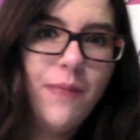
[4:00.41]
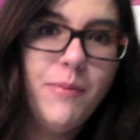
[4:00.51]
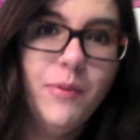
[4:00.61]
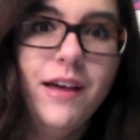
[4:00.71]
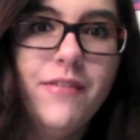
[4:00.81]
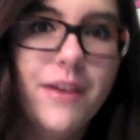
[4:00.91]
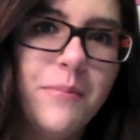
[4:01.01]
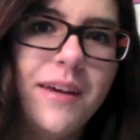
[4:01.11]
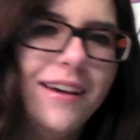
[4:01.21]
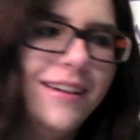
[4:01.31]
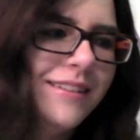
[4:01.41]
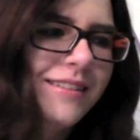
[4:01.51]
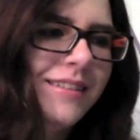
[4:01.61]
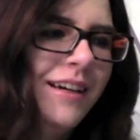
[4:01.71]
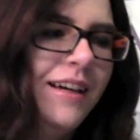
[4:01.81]
people love him because
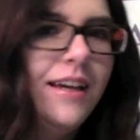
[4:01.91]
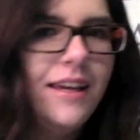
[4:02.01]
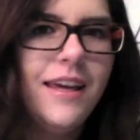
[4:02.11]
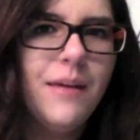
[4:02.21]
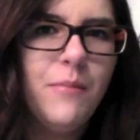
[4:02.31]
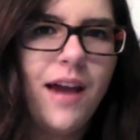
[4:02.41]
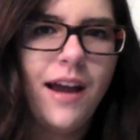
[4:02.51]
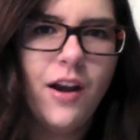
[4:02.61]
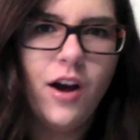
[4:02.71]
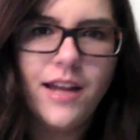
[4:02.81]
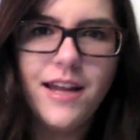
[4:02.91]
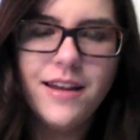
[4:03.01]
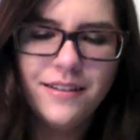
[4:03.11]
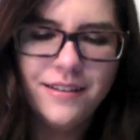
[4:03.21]
he can be kind of naughty.